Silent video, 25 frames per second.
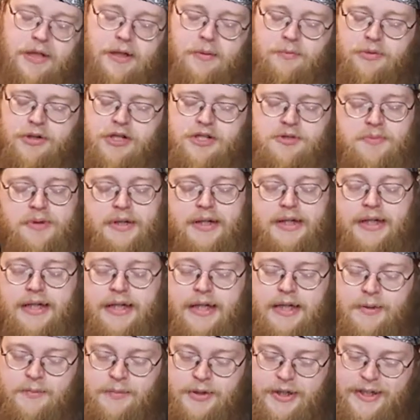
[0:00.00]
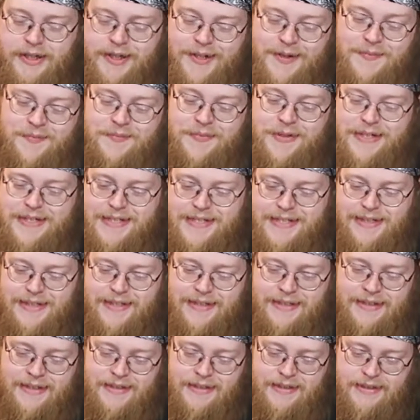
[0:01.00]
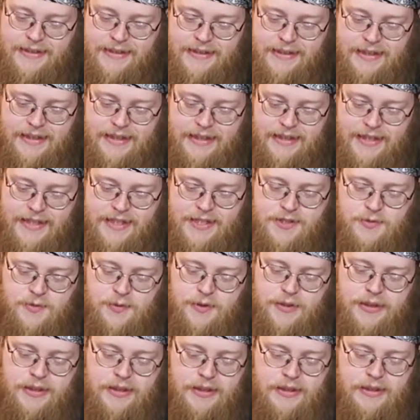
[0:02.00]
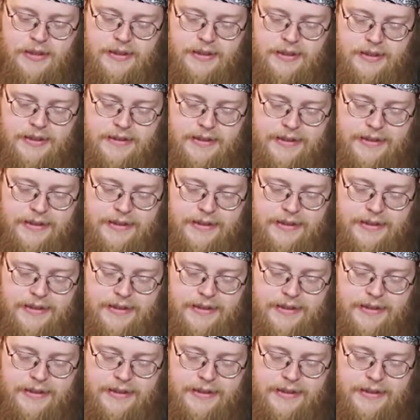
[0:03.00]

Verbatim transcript: not impressed by it. But this one,